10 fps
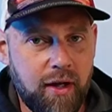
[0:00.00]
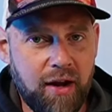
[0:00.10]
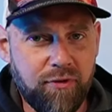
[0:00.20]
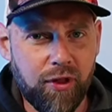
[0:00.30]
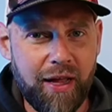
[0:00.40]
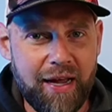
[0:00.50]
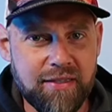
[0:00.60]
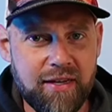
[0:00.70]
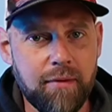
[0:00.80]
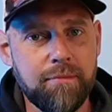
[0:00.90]
And for the
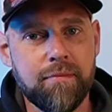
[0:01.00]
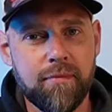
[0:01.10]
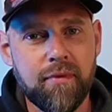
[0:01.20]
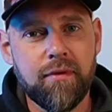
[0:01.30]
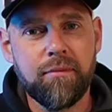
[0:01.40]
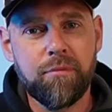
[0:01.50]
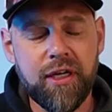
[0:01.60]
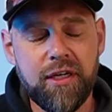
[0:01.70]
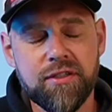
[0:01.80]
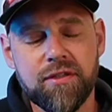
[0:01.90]
last tip,
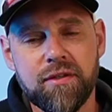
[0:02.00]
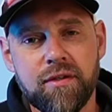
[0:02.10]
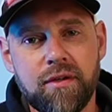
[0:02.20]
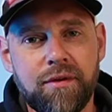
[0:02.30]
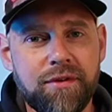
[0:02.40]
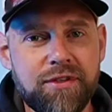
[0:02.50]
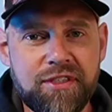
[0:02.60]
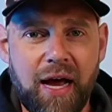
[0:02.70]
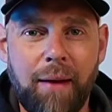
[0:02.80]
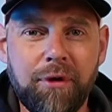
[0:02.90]
please
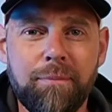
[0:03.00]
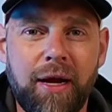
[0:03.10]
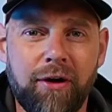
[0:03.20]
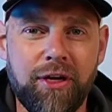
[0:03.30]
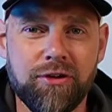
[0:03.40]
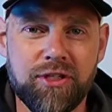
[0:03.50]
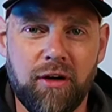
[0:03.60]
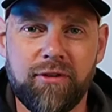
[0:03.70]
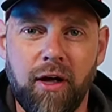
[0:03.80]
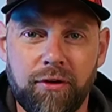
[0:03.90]
stop comparing
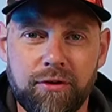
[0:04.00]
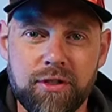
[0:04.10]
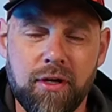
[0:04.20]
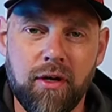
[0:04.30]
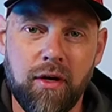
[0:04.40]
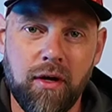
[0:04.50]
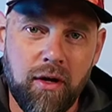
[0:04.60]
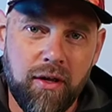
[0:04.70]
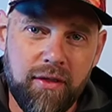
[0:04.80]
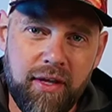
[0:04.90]
yourself to others.
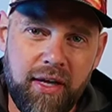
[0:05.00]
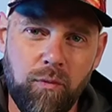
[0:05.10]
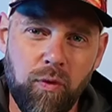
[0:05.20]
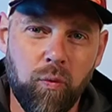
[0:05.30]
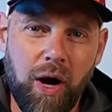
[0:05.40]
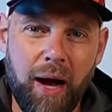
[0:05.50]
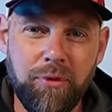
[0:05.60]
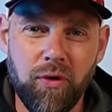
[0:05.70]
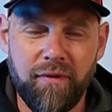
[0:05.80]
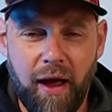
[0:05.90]
It will rob
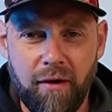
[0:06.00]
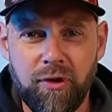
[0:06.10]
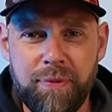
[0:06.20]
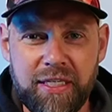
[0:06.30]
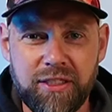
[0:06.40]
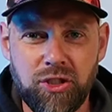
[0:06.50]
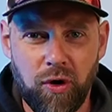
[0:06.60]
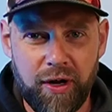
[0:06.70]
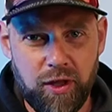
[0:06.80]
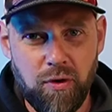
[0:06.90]
you of every piece of
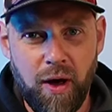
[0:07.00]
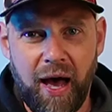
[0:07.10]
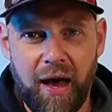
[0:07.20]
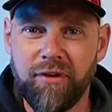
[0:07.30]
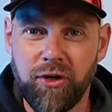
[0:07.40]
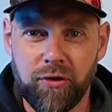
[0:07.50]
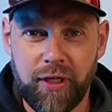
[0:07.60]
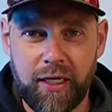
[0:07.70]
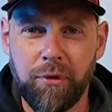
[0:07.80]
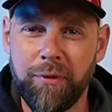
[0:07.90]
joy that you have in your
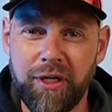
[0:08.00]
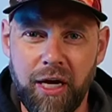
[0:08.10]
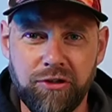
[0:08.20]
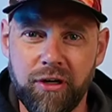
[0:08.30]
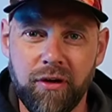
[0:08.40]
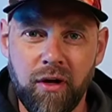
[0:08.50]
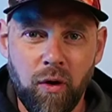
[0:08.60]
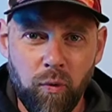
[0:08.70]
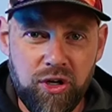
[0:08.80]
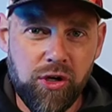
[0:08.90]
lean implementation.
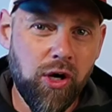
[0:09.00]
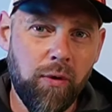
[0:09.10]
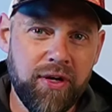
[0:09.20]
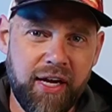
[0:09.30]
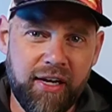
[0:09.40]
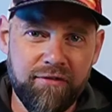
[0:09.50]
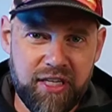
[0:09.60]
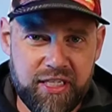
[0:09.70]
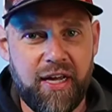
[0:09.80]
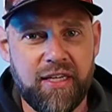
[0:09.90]
When you go and take a
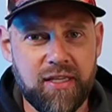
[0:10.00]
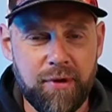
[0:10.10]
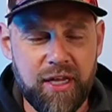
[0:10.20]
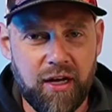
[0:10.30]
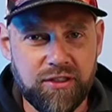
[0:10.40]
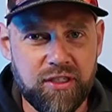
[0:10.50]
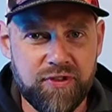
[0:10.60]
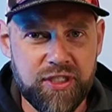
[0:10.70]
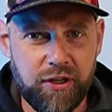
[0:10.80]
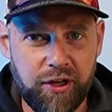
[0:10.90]
visit at somebody else's
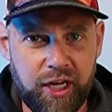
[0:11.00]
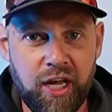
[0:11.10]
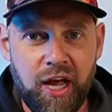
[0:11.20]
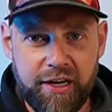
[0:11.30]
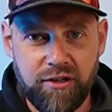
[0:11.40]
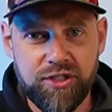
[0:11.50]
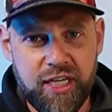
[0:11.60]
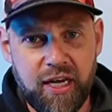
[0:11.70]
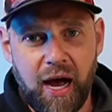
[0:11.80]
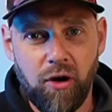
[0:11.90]
facility and you
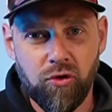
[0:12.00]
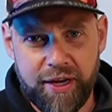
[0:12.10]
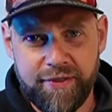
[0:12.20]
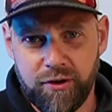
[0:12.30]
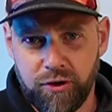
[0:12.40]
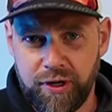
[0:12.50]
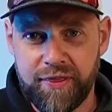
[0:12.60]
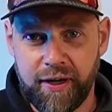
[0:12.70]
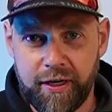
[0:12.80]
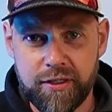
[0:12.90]
see how great they're doing
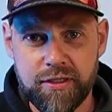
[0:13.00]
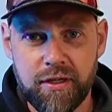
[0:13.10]
things,